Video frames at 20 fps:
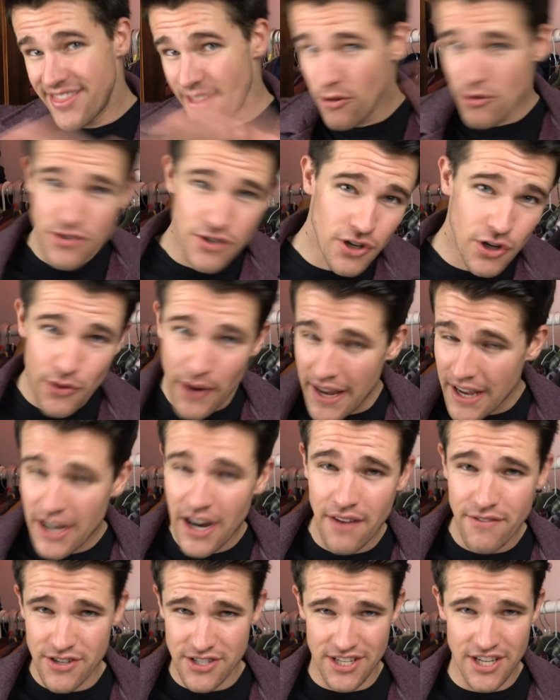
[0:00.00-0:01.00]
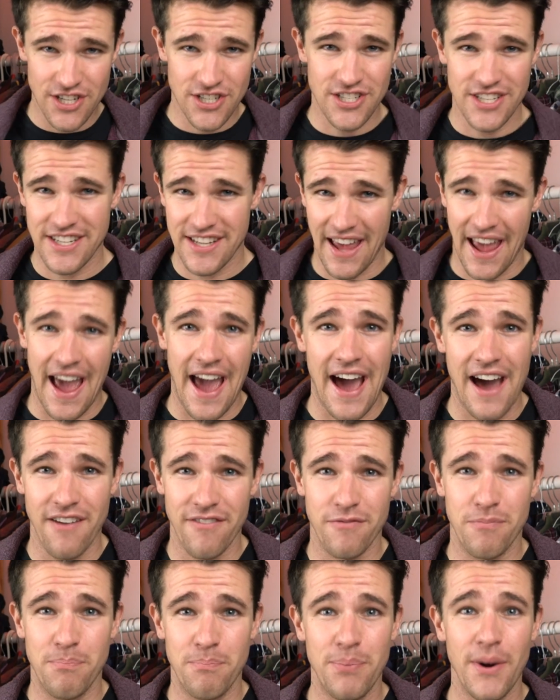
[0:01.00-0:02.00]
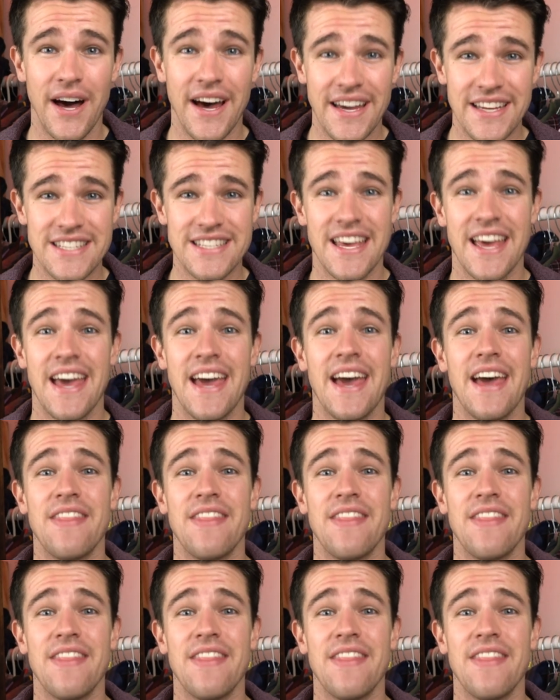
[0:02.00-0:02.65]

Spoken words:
Those are great conversations to have, but